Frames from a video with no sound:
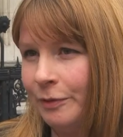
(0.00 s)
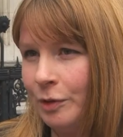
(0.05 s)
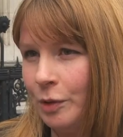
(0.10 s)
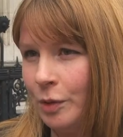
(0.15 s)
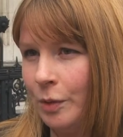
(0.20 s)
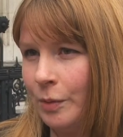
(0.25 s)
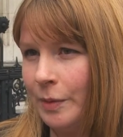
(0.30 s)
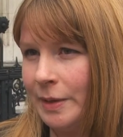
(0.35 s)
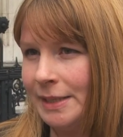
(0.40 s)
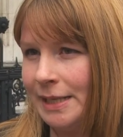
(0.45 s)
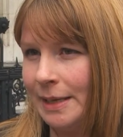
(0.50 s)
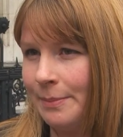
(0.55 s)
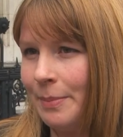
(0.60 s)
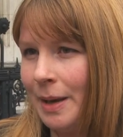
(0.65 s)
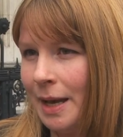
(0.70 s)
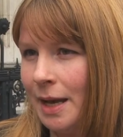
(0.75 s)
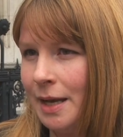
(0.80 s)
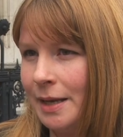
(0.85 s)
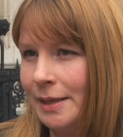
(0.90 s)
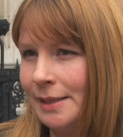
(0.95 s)
forward in
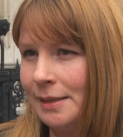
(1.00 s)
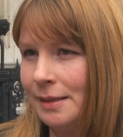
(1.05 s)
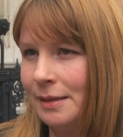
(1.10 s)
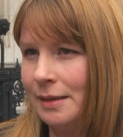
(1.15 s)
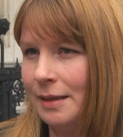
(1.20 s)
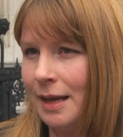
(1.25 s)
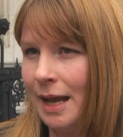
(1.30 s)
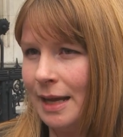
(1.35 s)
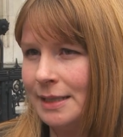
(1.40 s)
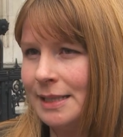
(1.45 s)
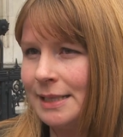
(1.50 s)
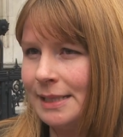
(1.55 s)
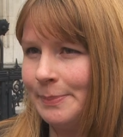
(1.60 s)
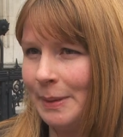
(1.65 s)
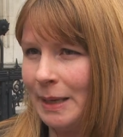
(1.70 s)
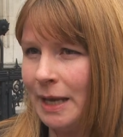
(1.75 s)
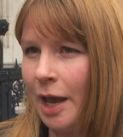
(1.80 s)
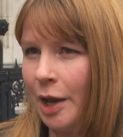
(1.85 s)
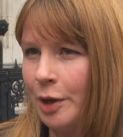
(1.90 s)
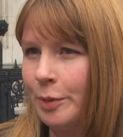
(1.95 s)
person and to
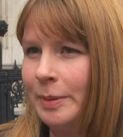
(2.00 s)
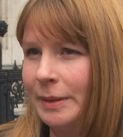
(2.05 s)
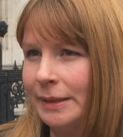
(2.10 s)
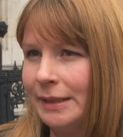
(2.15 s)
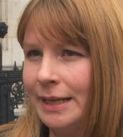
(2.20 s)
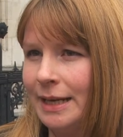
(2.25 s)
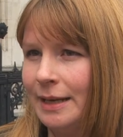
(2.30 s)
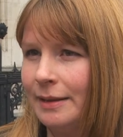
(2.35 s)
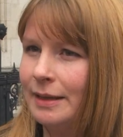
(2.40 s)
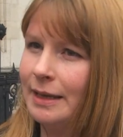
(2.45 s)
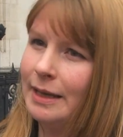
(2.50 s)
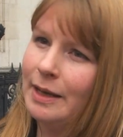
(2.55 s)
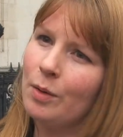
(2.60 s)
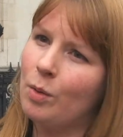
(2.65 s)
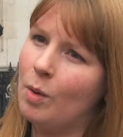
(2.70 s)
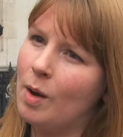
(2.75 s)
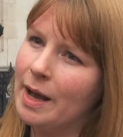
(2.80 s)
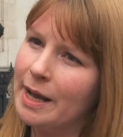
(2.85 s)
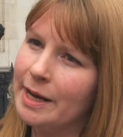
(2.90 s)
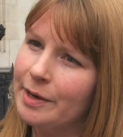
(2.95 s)
speak openly at the
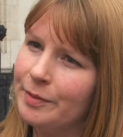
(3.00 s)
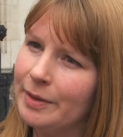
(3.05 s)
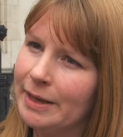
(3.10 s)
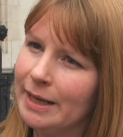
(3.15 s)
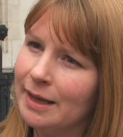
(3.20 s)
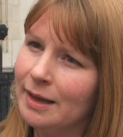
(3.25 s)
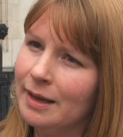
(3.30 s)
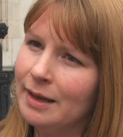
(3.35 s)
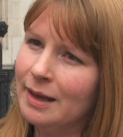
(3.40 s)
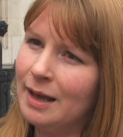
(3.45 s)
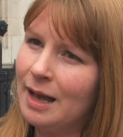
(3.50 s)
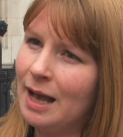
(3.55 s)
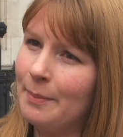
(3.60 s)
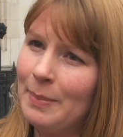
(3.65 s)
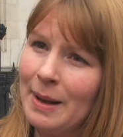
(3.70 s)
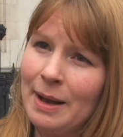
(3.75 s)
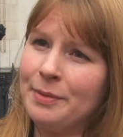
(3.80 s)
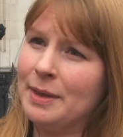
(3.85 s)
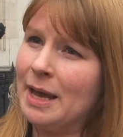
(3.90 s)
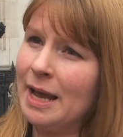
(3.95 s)
inquiry
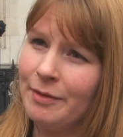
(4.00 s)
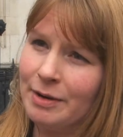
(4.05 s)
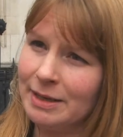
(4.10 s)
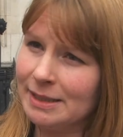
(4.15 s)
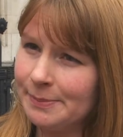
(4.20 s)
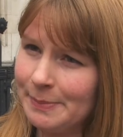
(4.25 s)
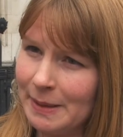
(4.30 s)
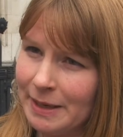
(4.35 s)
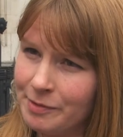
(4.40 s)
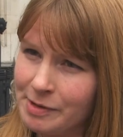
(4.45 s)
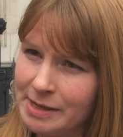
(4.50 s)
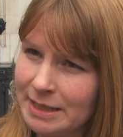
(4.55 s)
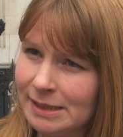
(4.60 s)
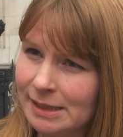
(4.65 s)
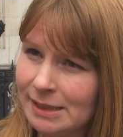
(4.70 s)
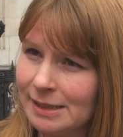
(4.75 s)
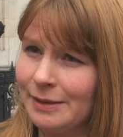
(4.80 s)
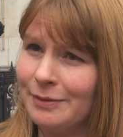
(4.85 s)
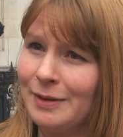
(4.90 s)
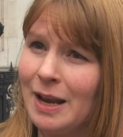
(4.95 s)
about their
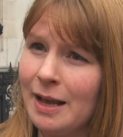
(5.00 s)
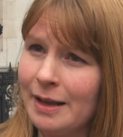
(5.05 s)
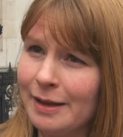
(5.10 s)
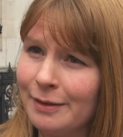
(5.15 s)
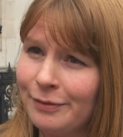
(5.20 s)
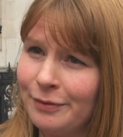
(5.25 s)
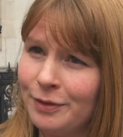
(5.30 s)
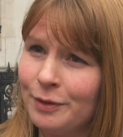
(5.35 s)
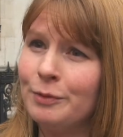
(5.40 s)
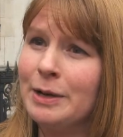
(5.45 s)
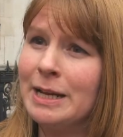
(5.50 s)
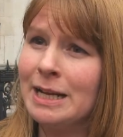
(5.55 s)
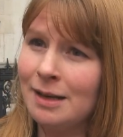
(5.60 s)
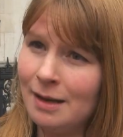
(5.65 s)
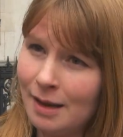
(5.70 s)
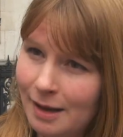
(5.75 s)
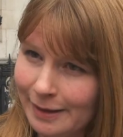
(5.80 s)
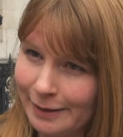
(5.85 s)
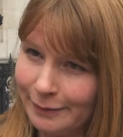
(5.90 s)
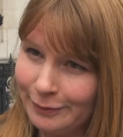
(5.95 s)
experiences of life, the real
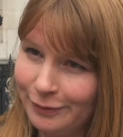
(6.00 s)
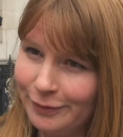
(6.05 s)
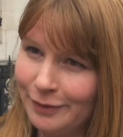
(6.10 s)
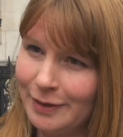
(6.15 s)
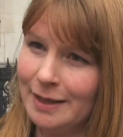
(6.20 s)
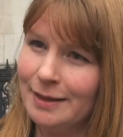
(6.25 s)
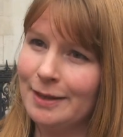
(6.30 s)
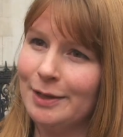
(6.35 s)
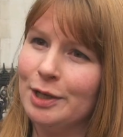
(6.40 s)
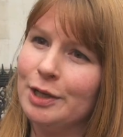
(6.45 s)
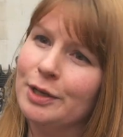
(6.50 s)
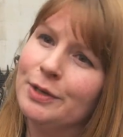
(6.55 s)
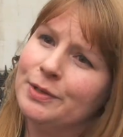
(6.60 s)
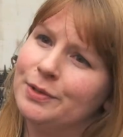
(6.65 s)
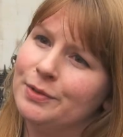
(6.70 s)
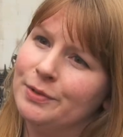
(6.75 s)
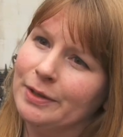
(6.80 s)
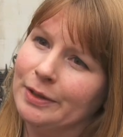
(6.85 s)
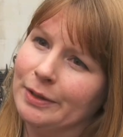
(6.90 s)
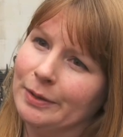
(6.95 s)
life in the
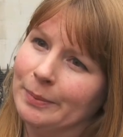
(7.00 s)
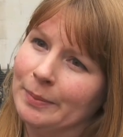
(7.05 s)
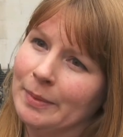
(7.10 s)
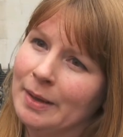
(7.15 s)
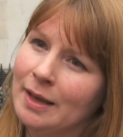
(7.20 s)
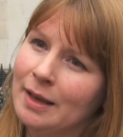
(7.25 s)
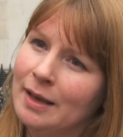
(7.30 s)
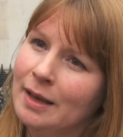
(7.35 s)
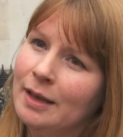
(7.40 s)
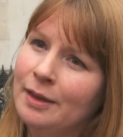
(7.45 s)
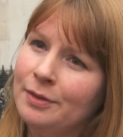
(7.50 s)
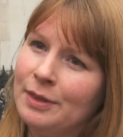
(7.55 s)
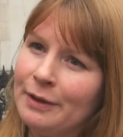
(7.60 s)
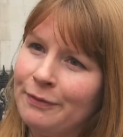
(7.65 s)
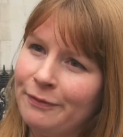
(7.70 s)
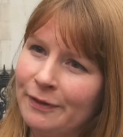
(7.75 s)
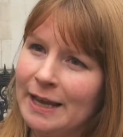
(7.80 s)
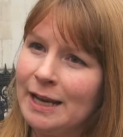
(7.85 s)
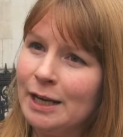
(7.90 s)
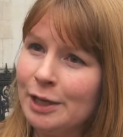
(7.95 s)
newsroom. They
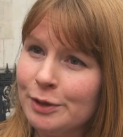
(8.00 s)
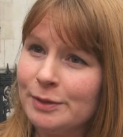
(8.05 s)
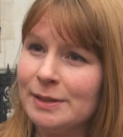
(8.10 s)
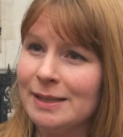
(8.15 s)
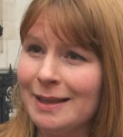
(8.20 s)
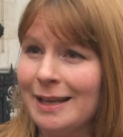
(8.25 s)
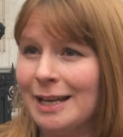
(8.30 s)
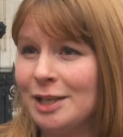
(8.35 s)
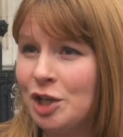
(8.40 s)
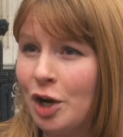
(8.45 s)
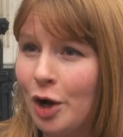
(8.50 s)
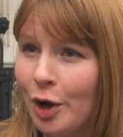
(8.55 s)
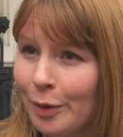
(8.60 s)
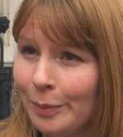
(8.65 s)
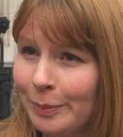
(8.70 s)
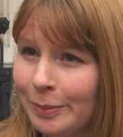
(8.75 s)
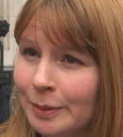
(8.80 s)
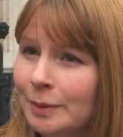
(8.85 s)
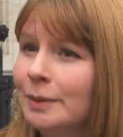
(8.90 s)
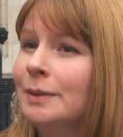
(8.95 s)
fear losing their job,